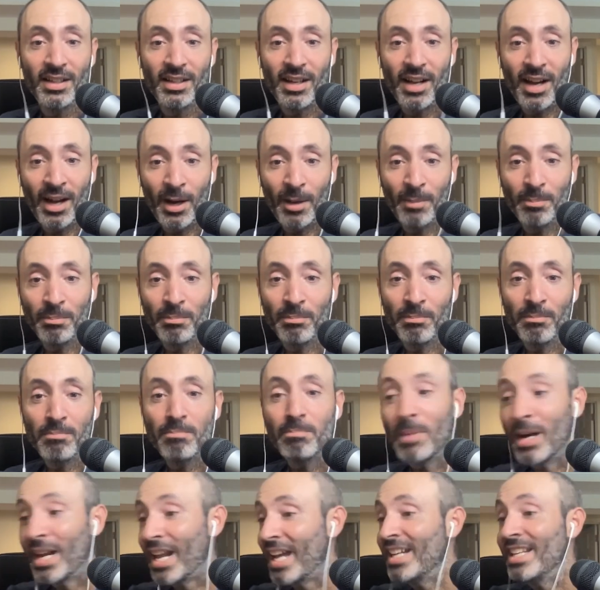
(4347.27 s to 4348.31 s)
Um,
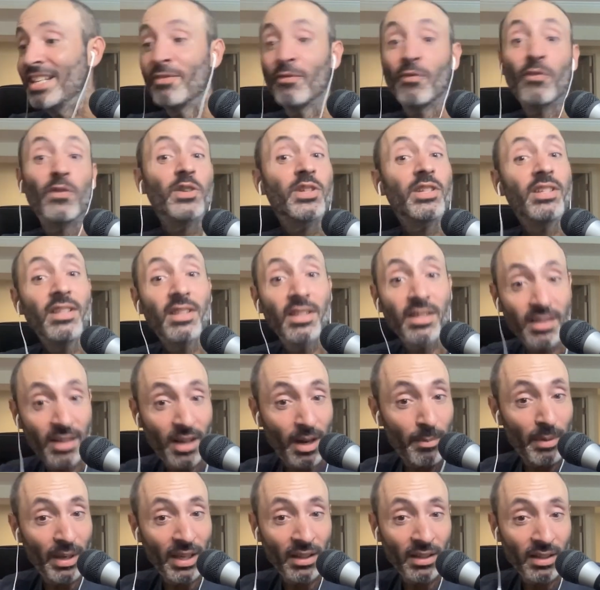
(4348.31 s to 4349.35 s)
but I didn't foresee this
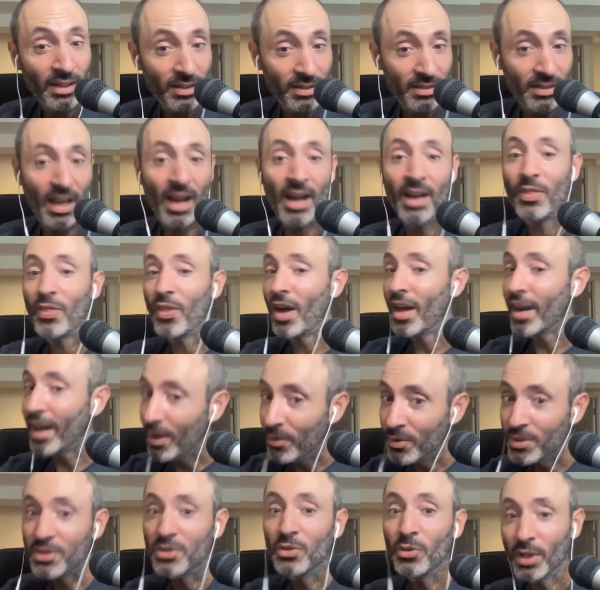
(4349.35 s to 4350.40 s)
coming because I thought I
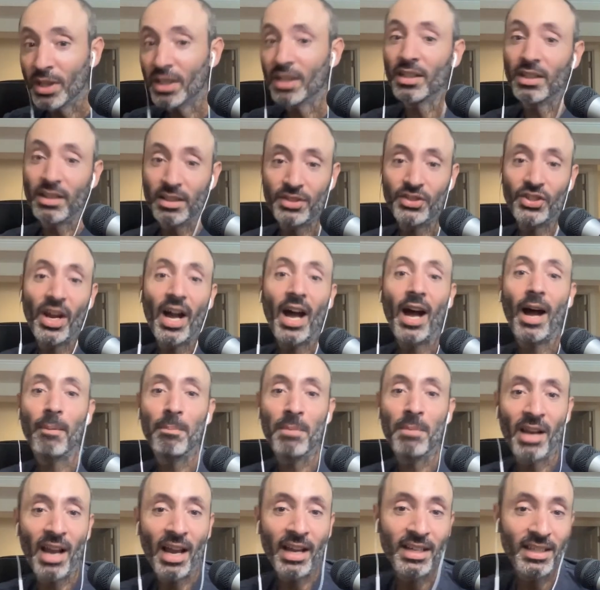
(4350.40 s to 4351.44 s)
was doing a good job,
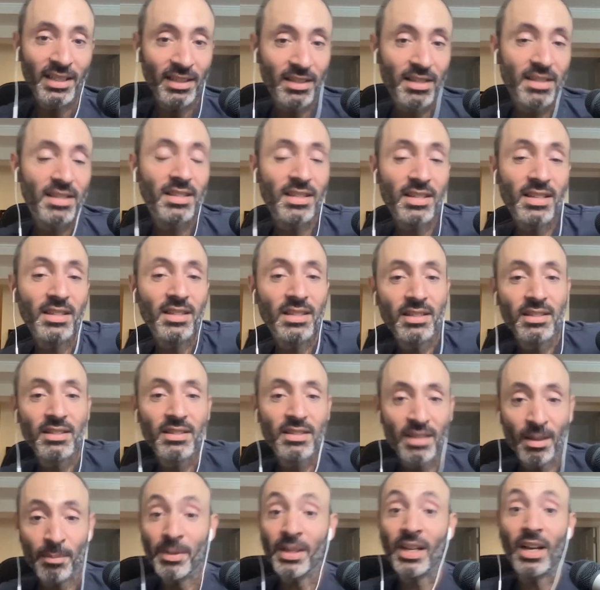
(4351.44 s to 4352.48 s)
but I didn't see that
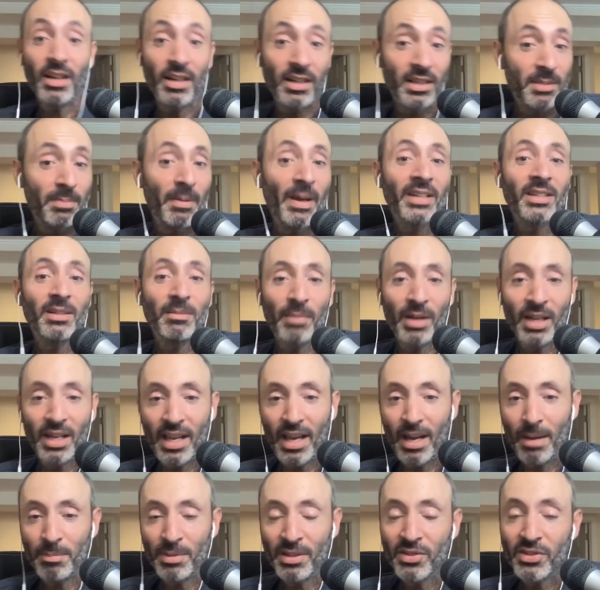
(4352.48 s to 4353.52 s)
something unexpected might
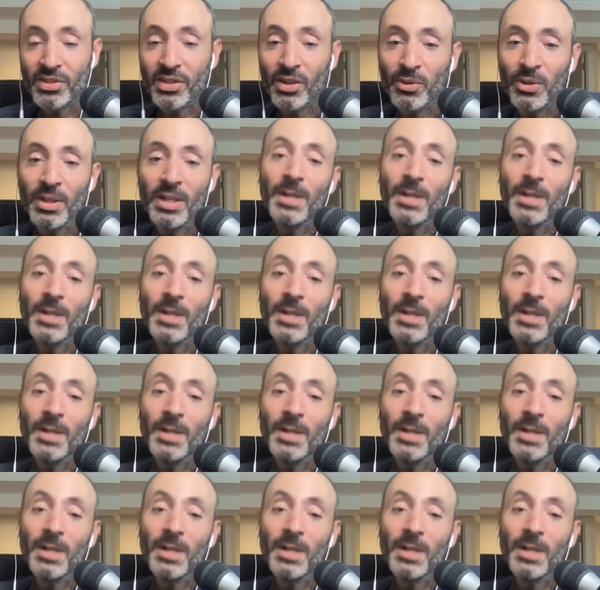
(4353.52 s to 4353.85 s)
happen. So,